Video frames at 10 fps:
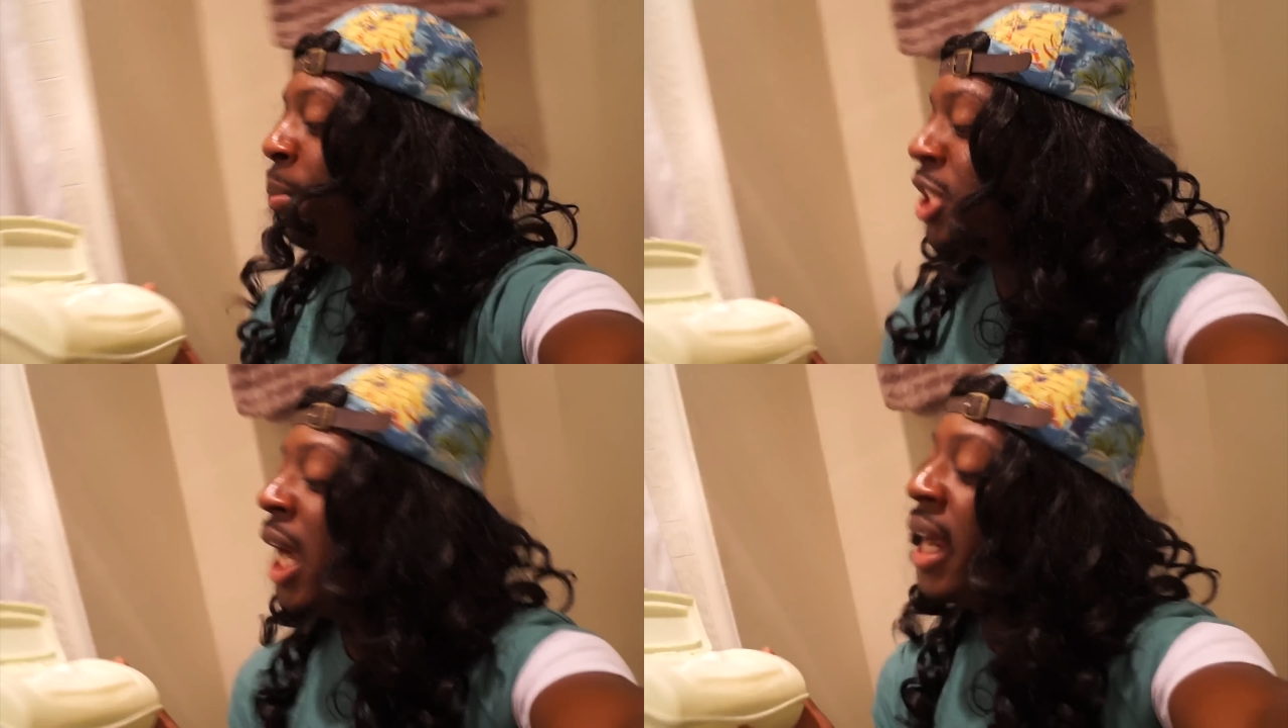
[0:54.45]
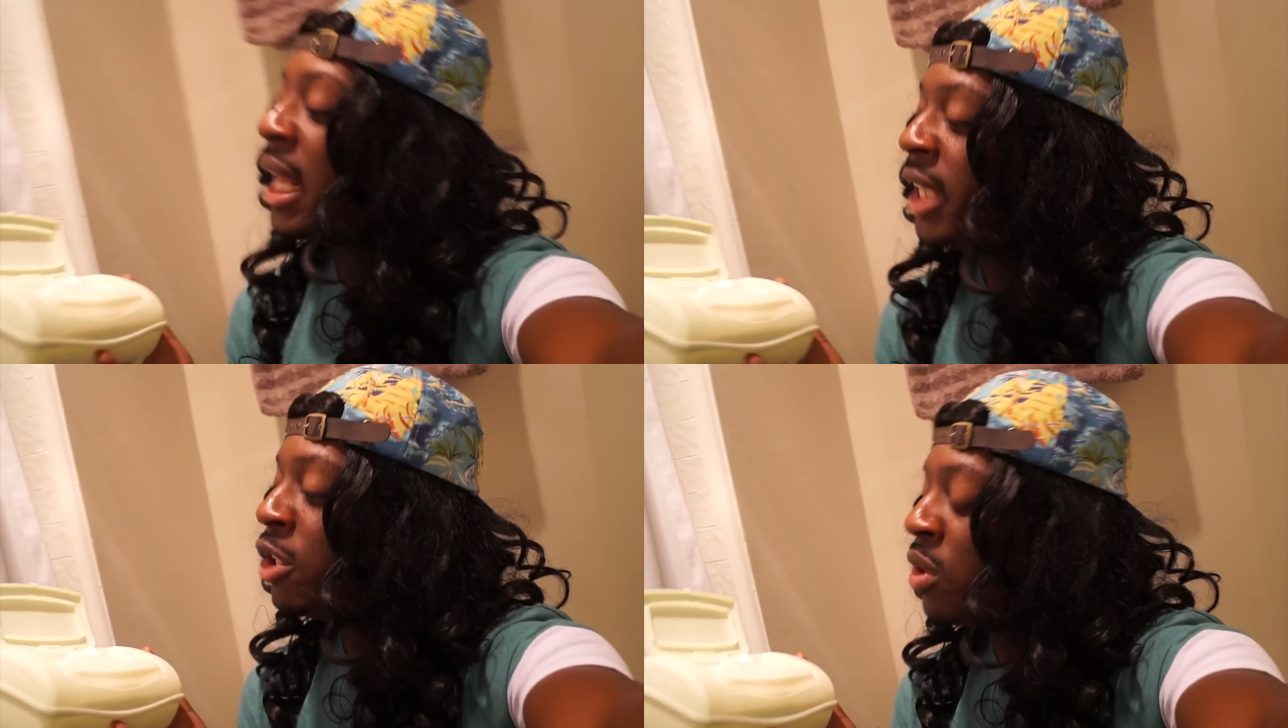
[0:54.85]
Bitch, I
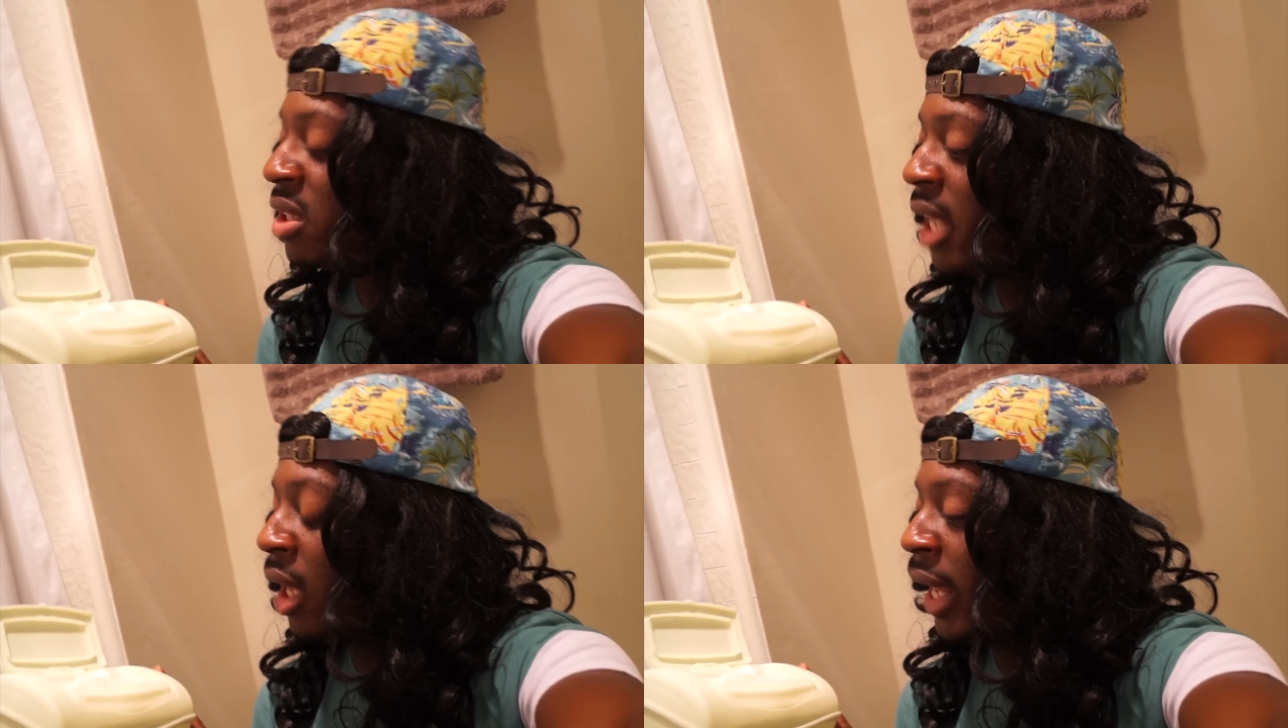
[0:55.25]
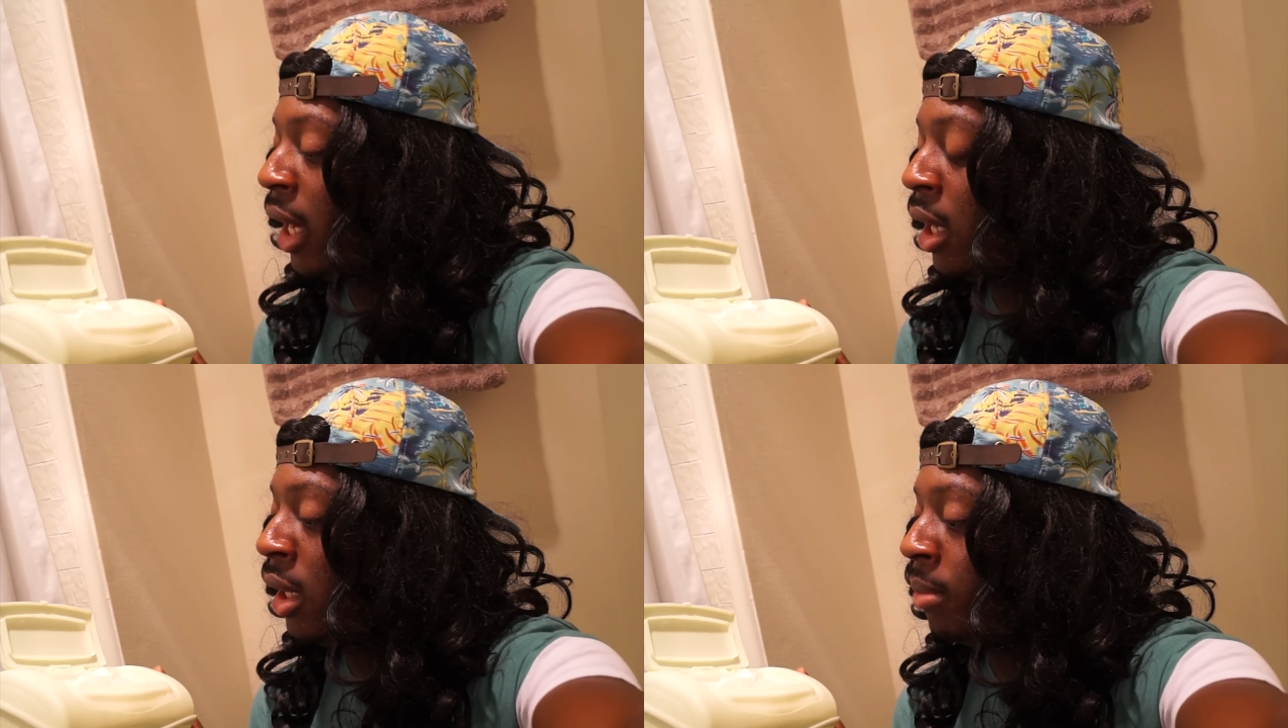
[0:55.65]
got these on sale
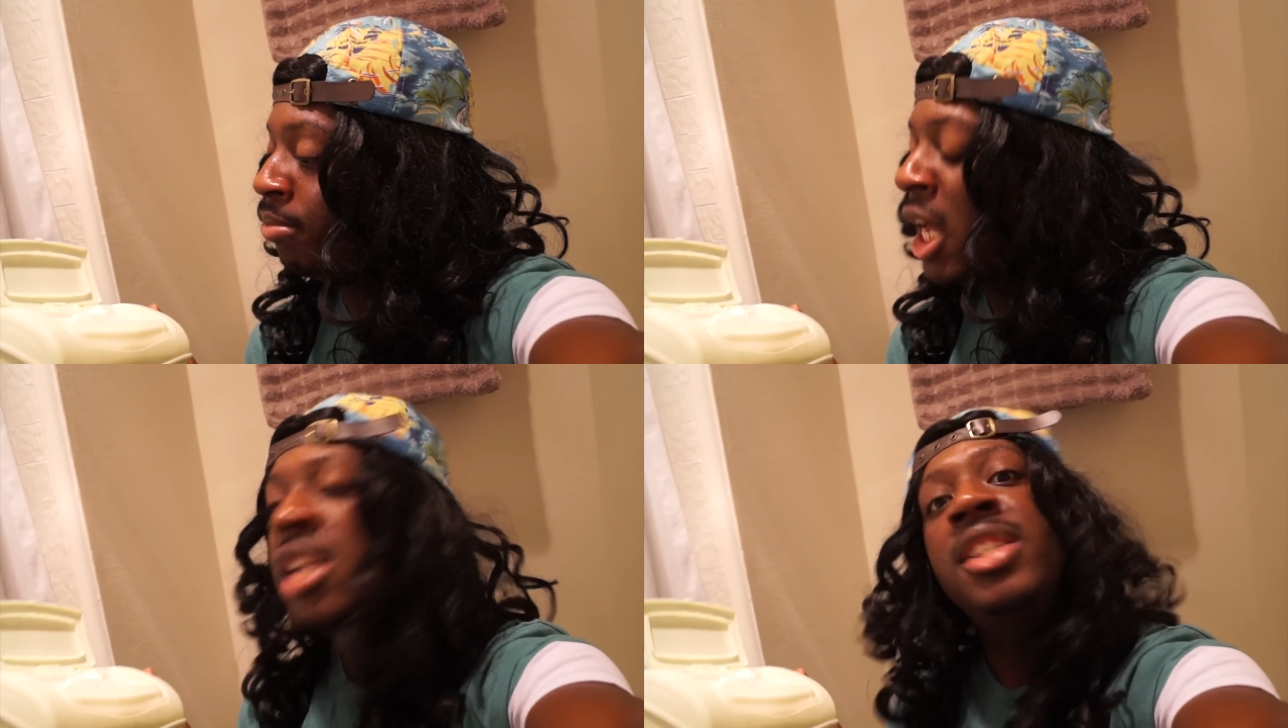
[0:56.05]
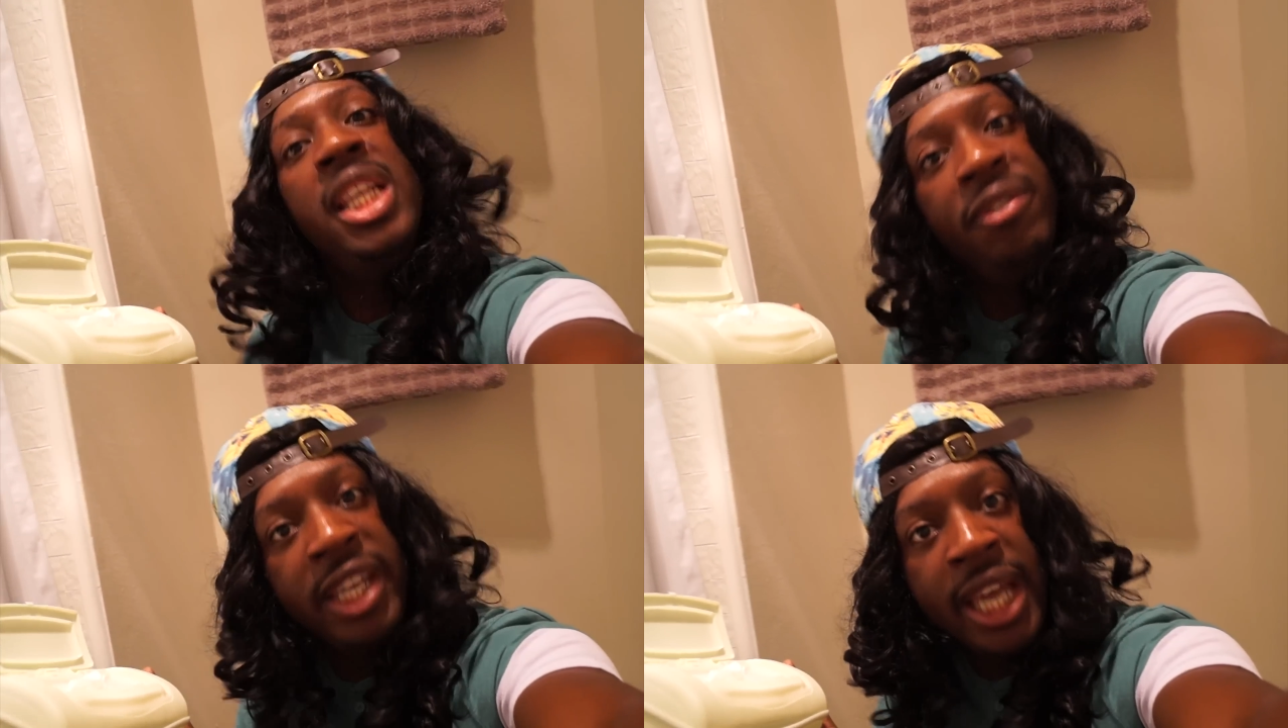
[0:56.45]
at um
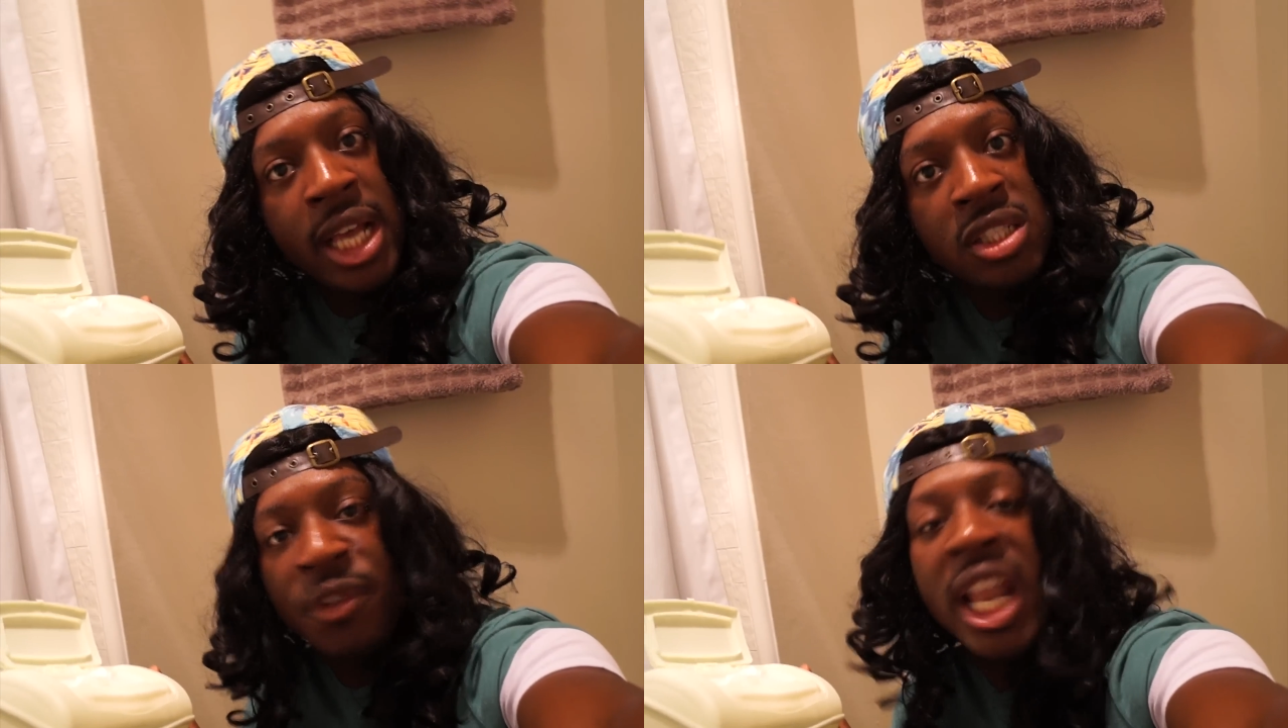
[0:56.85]
CVS